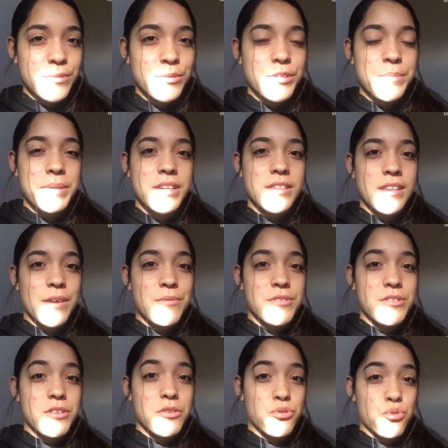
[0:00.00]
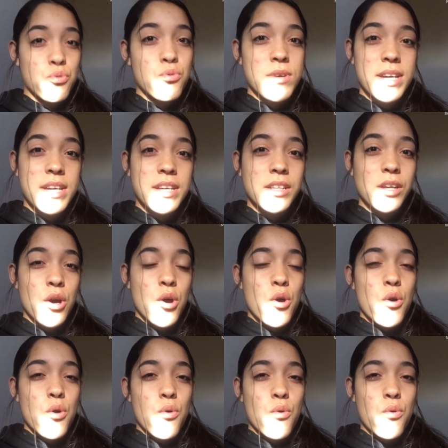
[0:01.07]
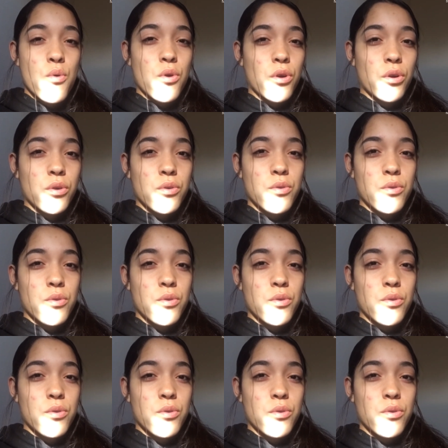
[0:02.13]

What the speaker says: it was because I was annoyed or